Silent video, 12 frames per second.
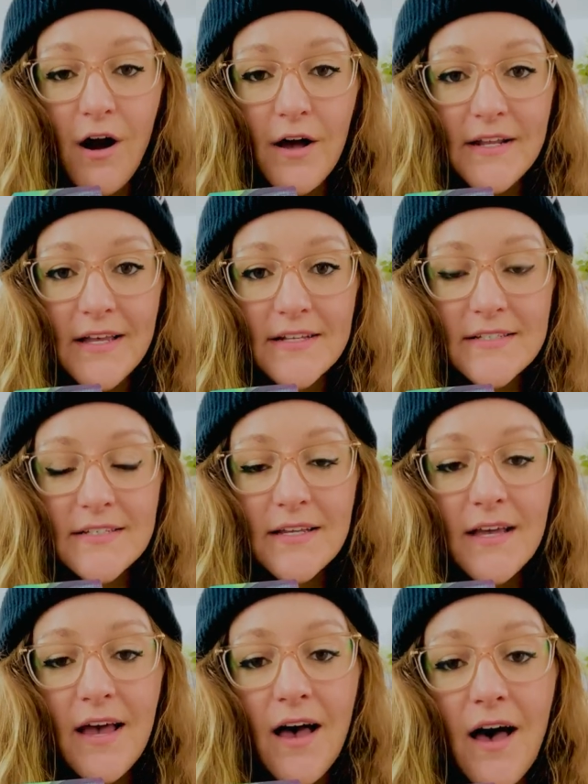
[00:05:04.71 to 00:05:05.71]
on it,
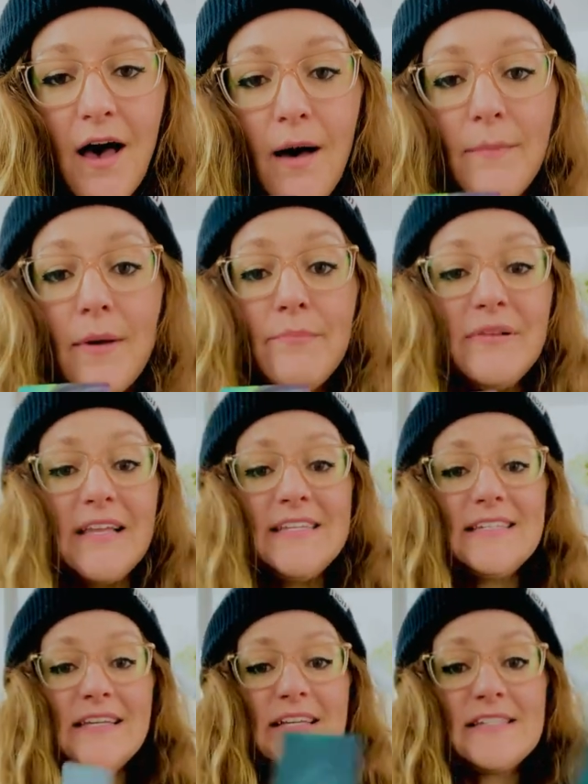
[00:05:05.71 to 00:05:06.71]

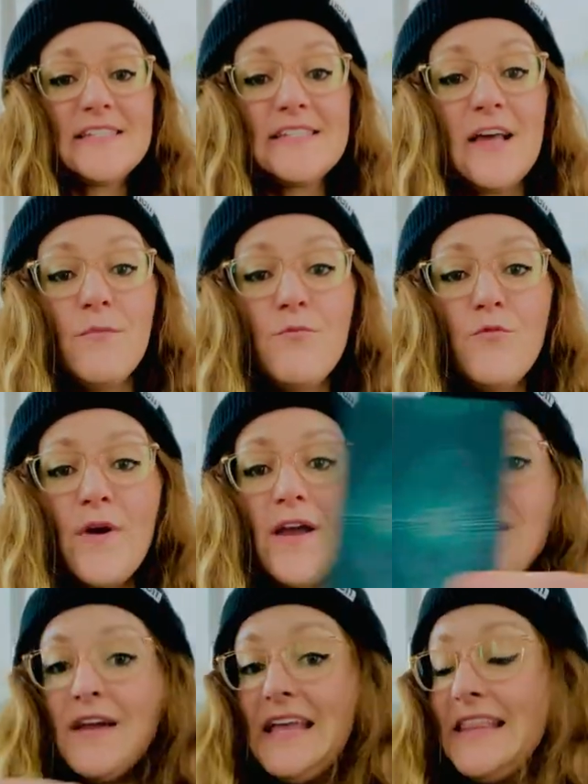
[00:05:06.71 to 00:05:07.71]
placing it
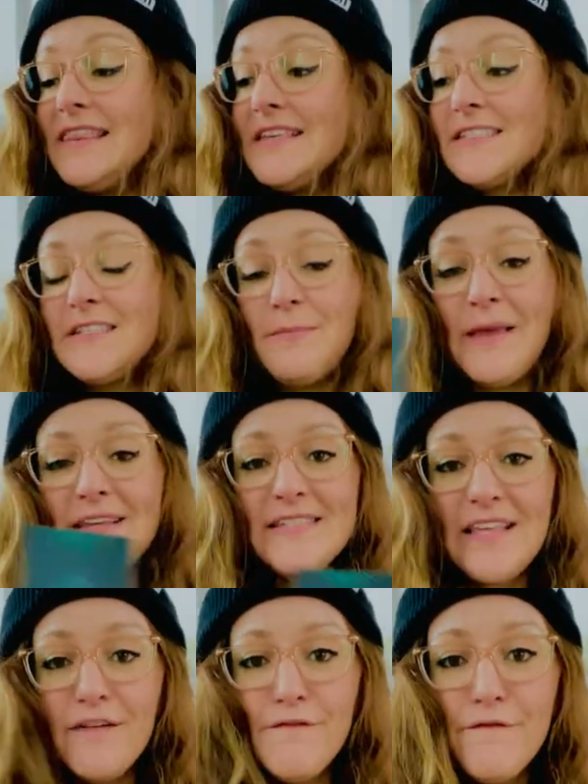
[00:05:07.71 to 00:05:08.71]
somewhere in the
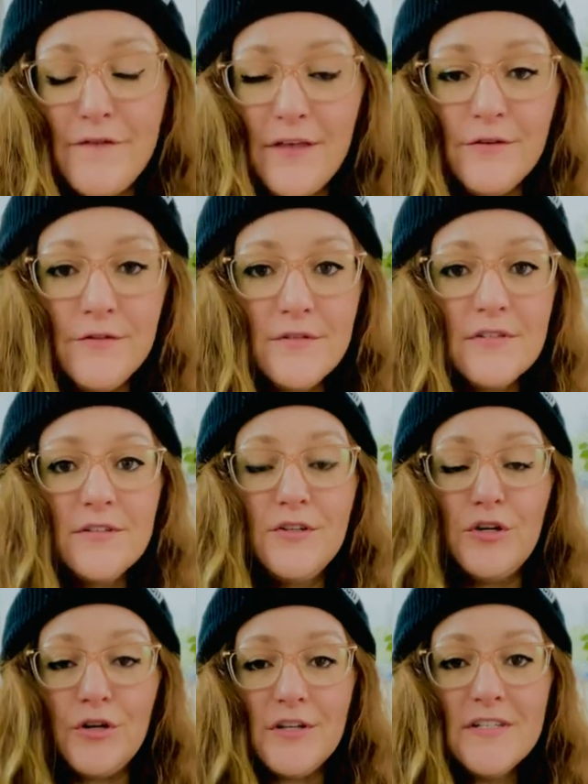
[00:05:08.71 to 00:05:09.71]
space that feels
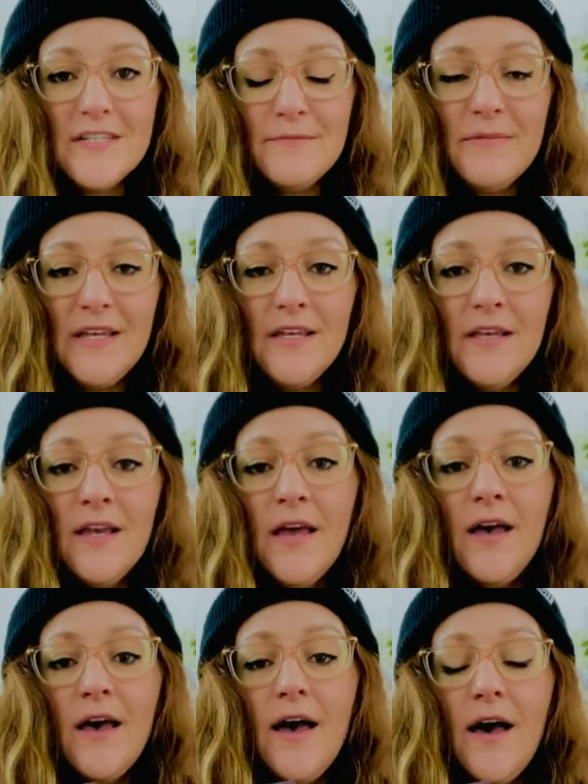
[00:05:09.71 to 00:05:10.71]
good to me,
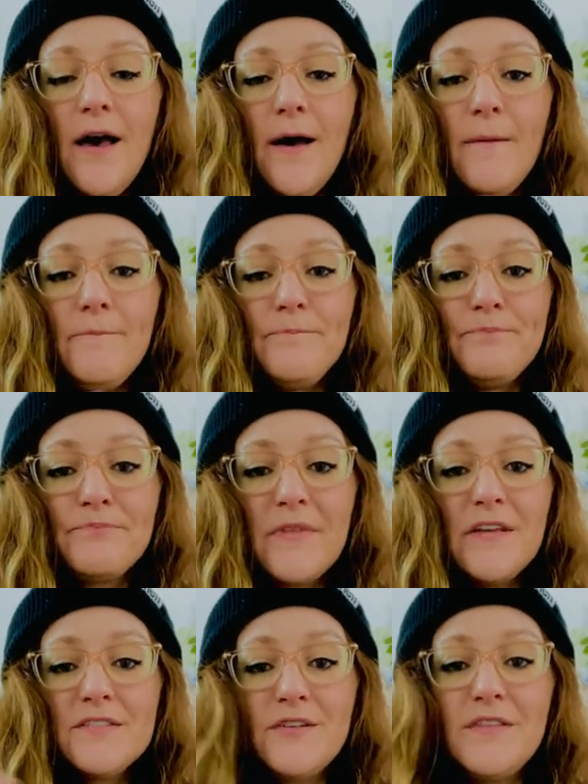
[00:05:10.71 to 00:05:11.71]

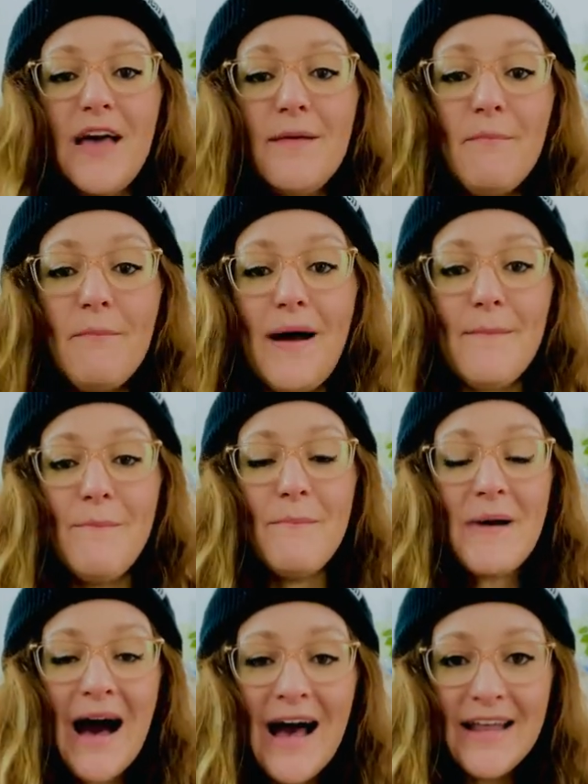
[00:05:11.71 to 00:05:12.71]
so that my
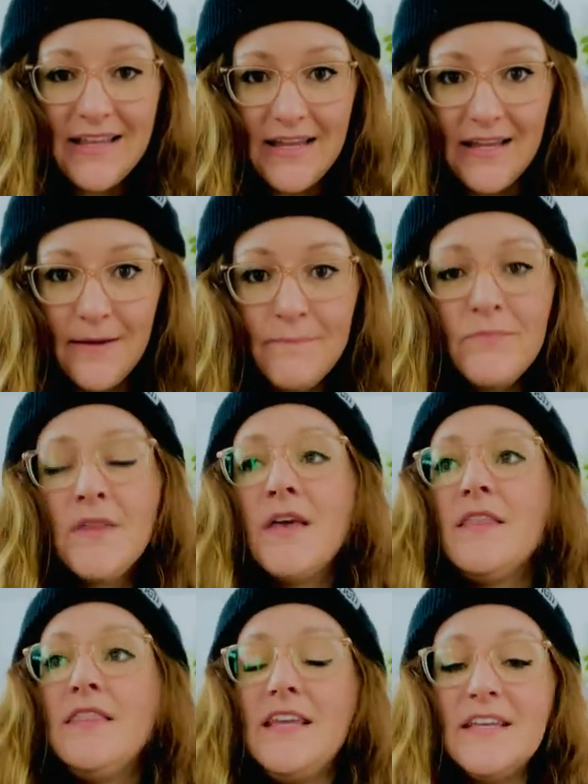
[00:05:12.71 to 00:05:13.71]
body,
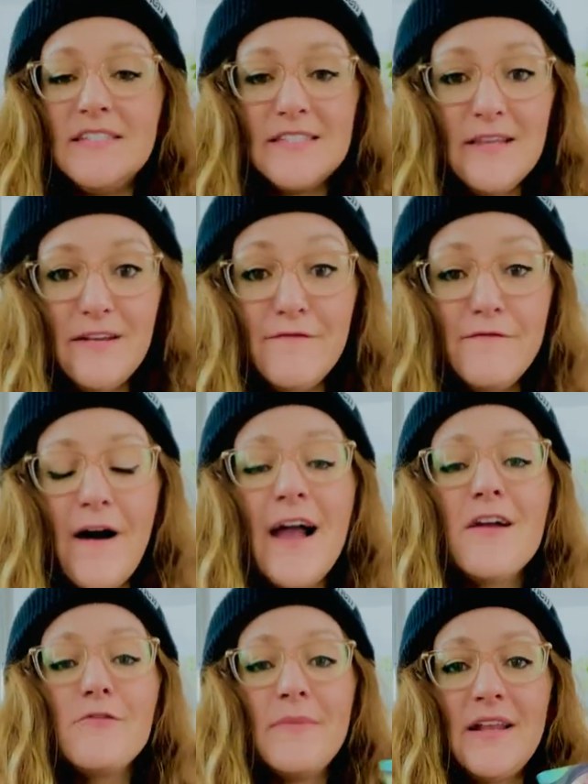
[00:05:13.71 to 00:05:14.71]
the
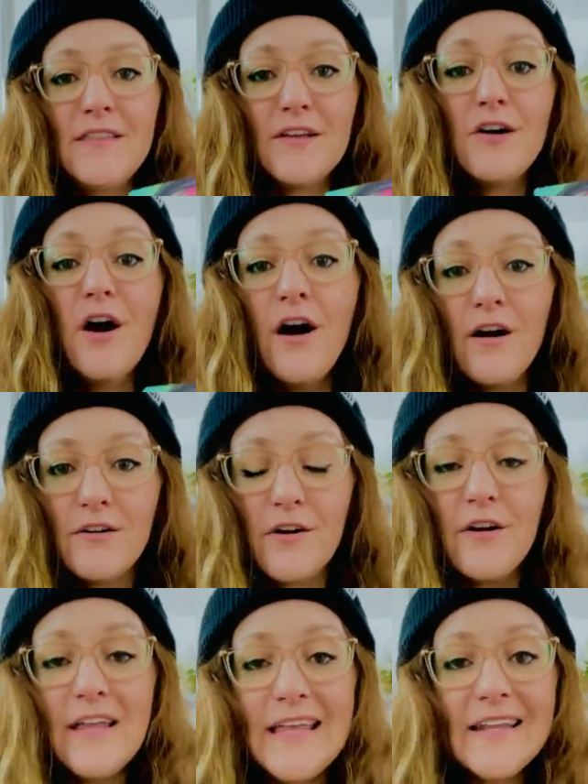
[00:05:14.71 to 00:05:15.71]
environment and the card
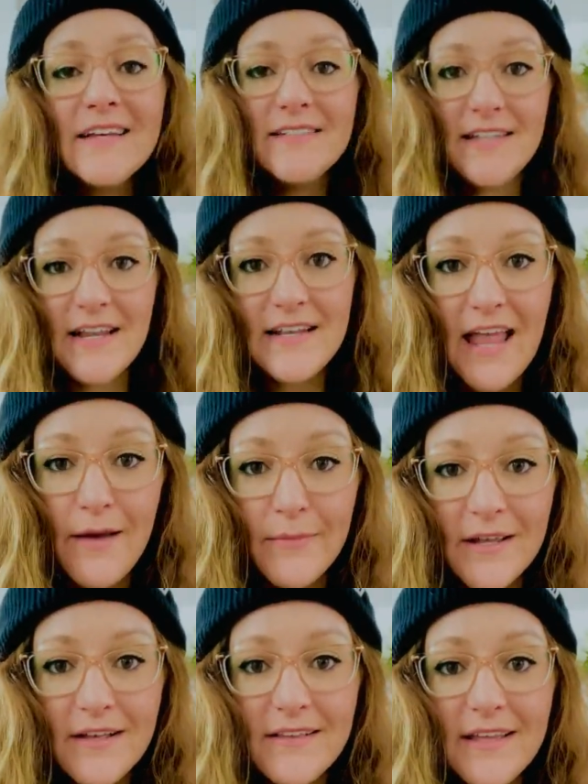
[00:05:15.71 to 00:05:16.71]
are in a
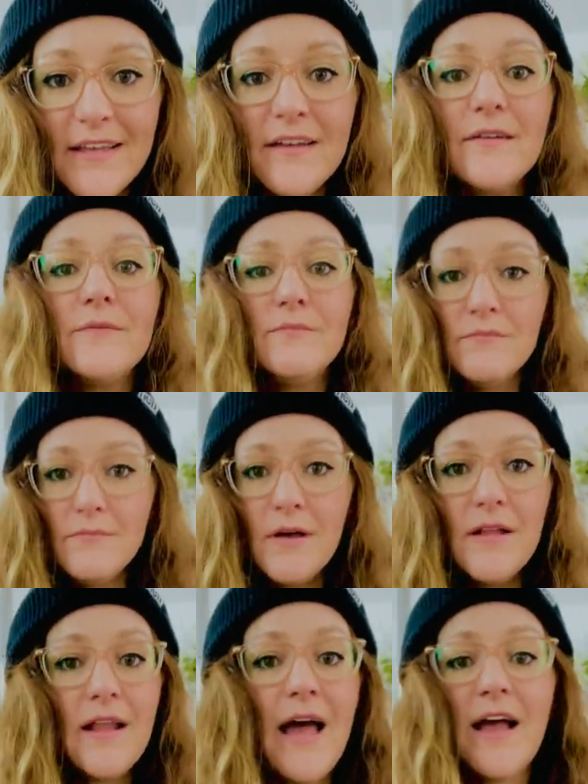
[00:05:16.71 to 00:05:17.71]
dynamic, like
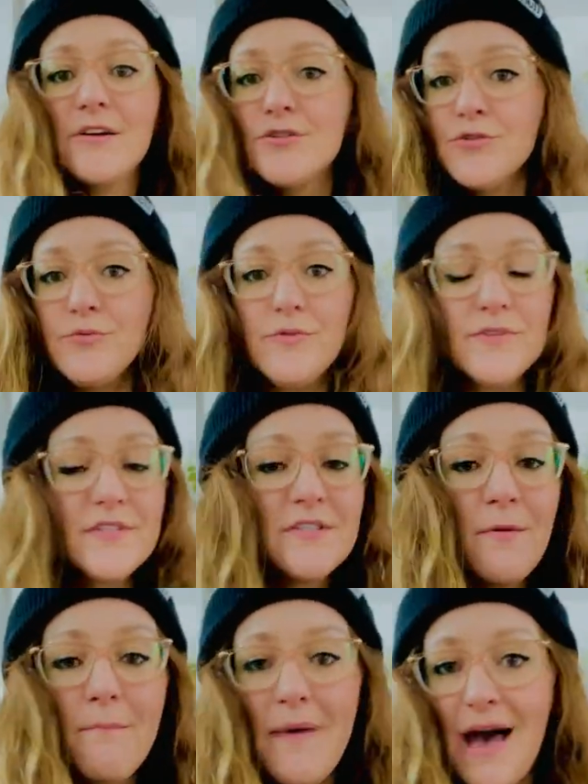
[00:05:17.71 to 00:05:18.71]
an actual
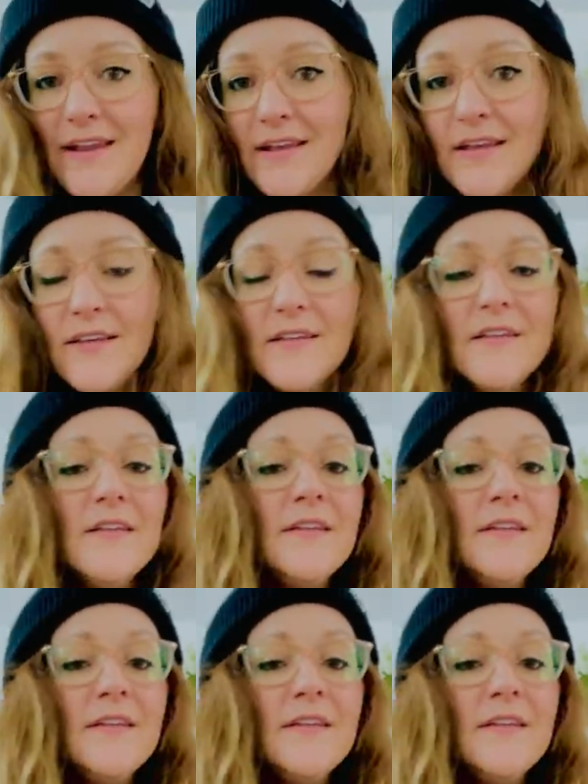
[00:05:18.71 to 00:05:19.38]
somatic,